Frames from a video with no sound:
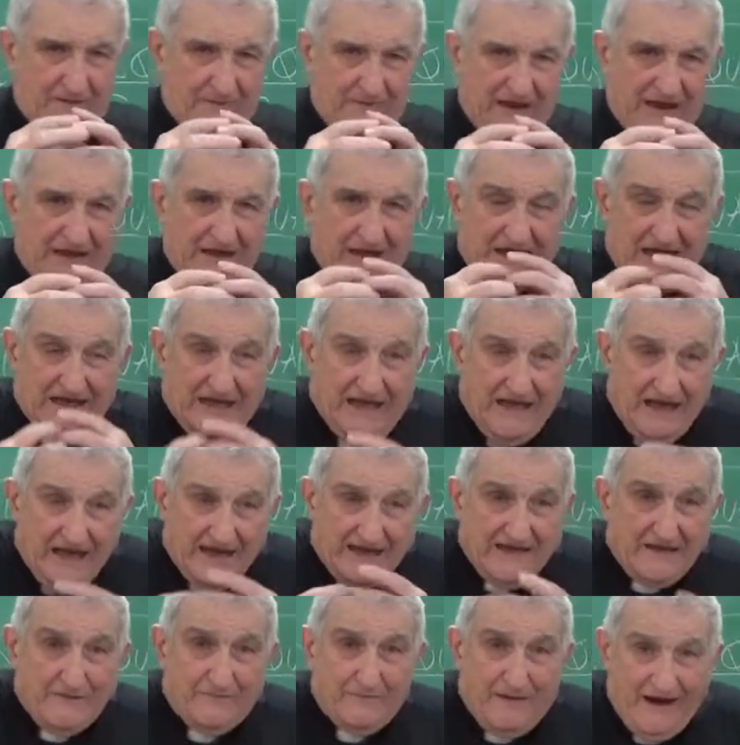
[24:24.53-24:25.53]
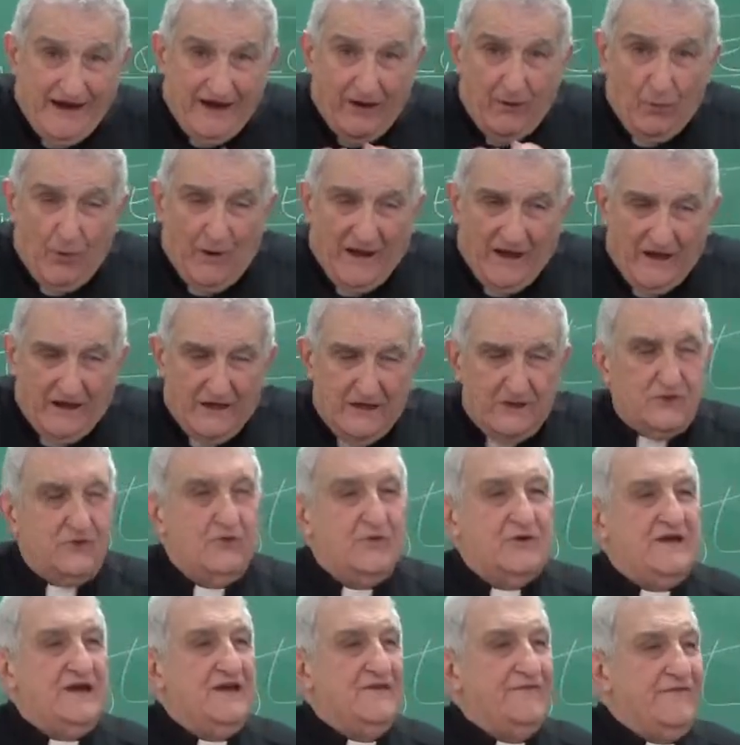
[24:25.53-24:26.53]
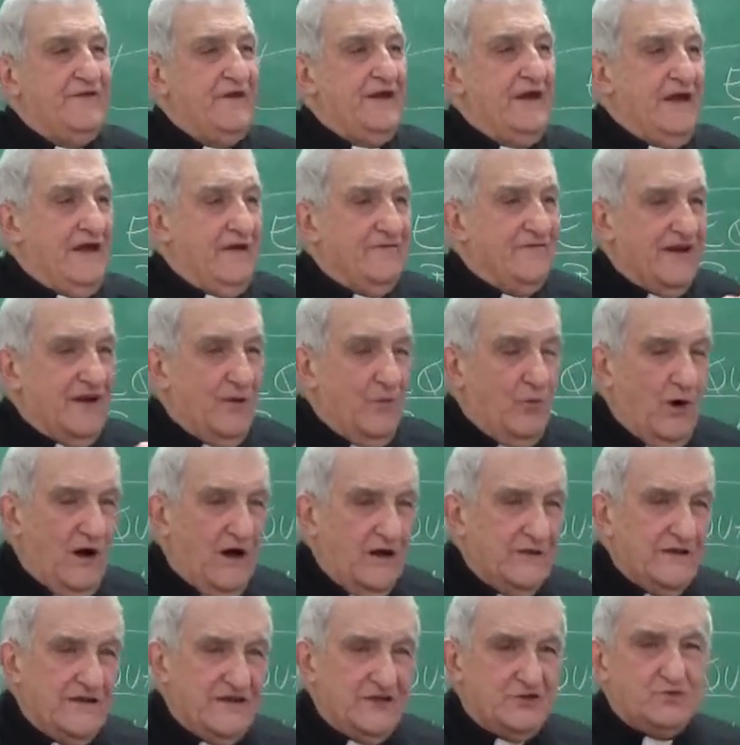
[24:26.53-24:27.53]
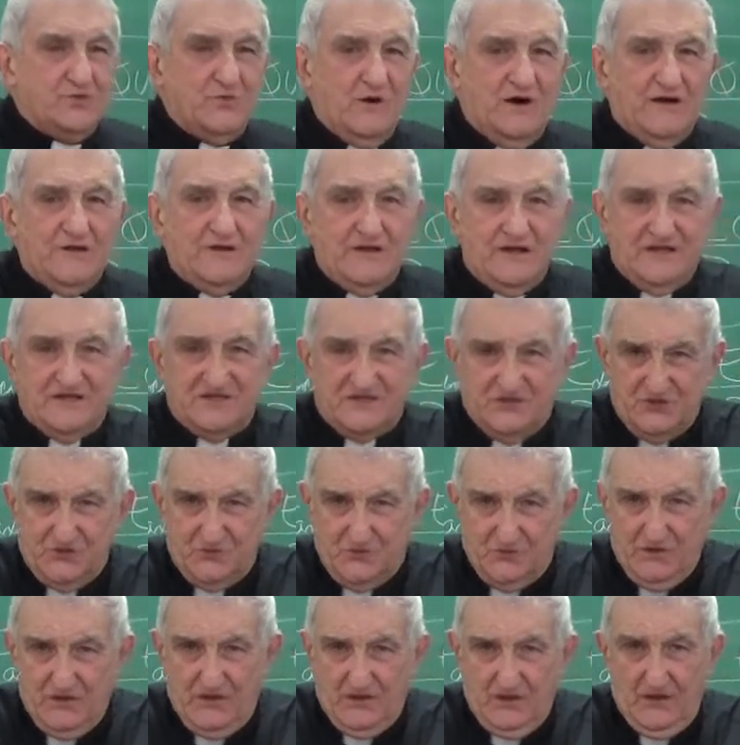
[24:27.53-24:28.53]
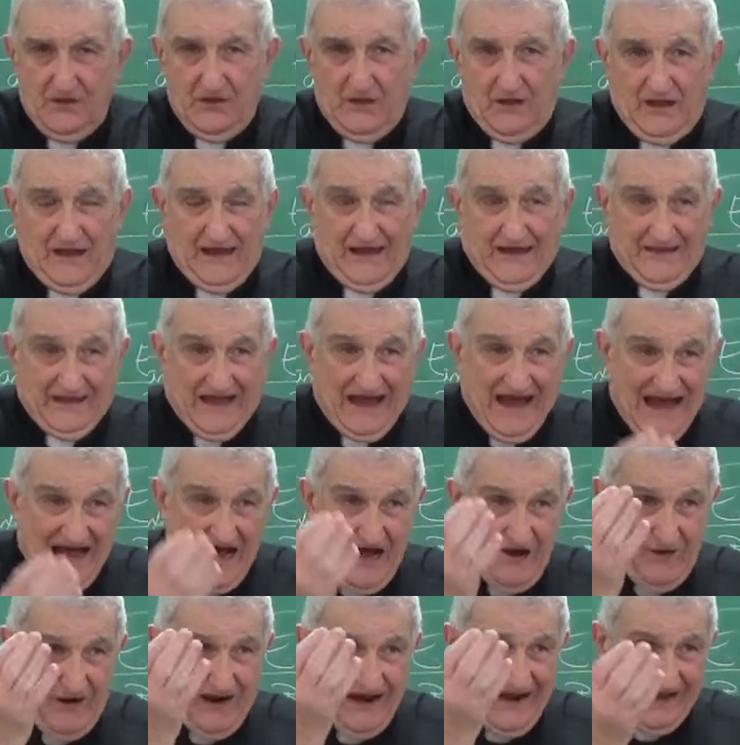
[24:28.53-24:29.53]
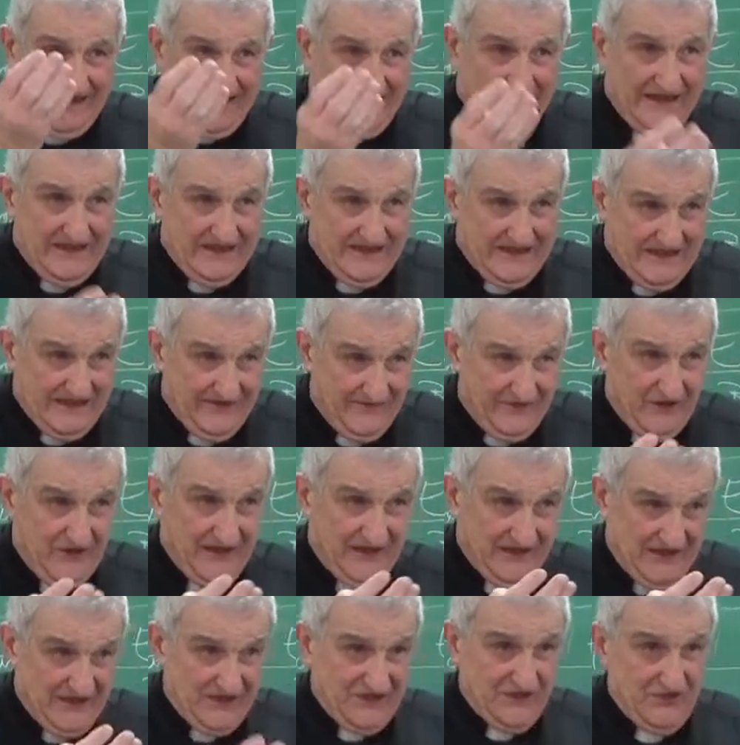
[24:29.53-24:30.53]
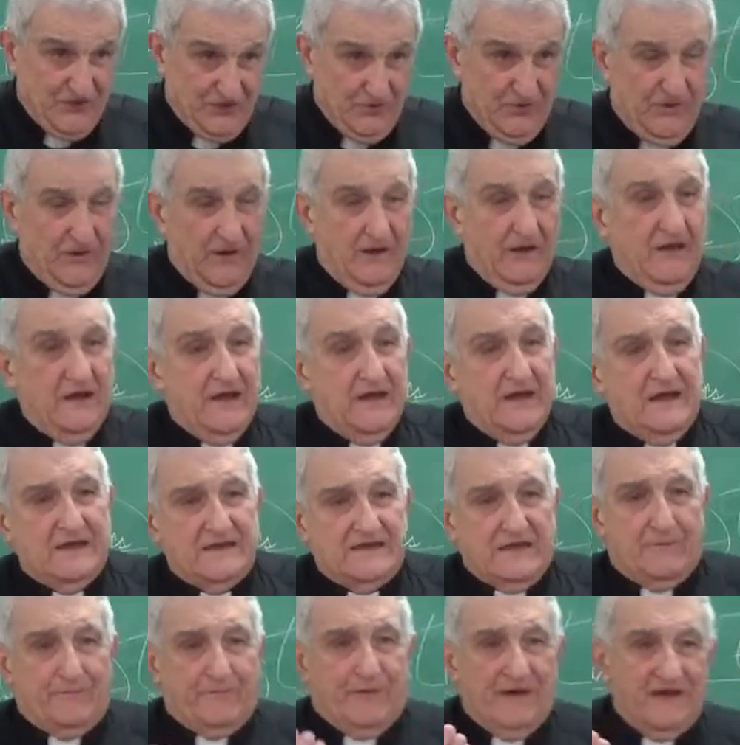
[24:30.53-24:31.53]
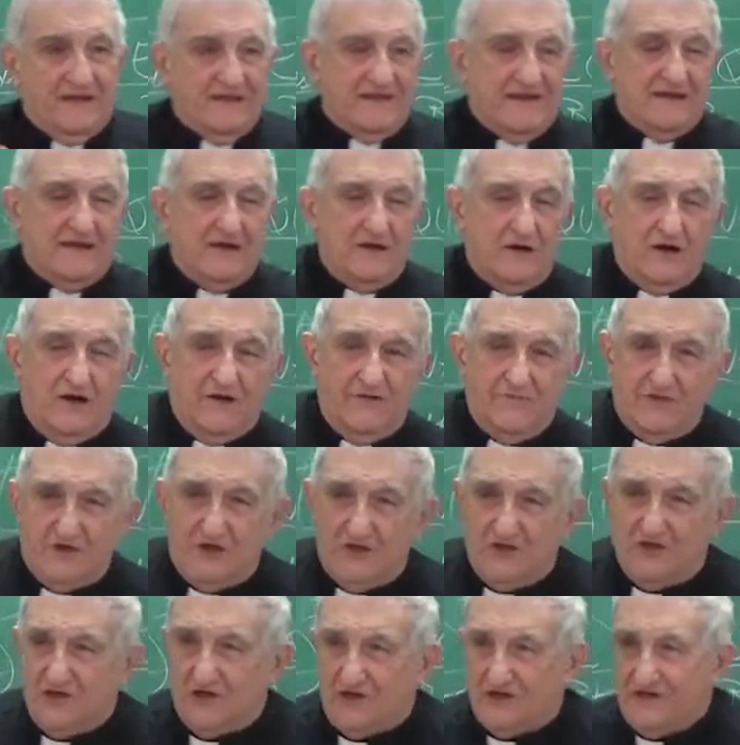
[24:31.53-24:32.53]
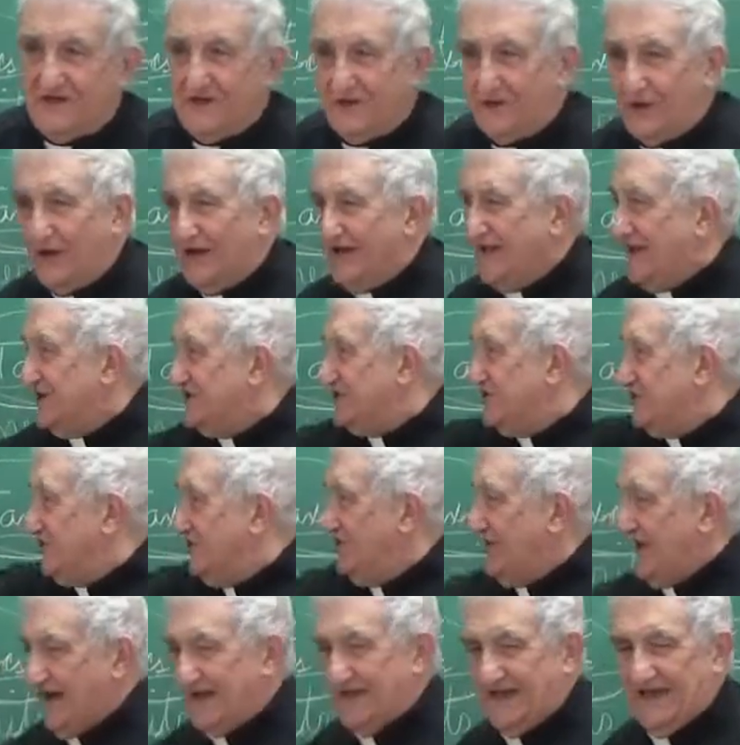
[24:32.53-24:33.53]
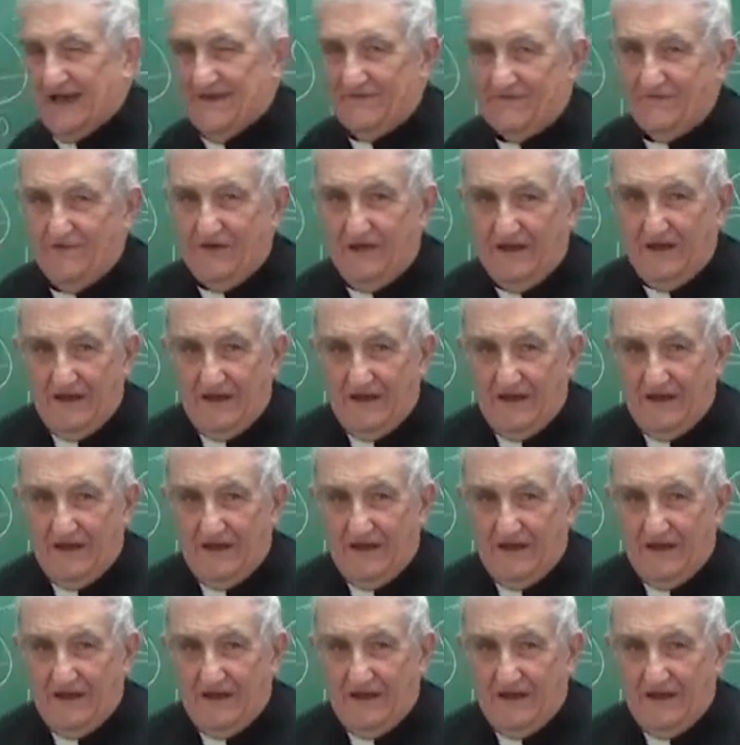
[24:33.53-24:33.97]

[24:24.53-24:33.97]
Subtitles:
inclining my will to give everyone, each one is due, and how I can give the is due, depending on the three relations I have.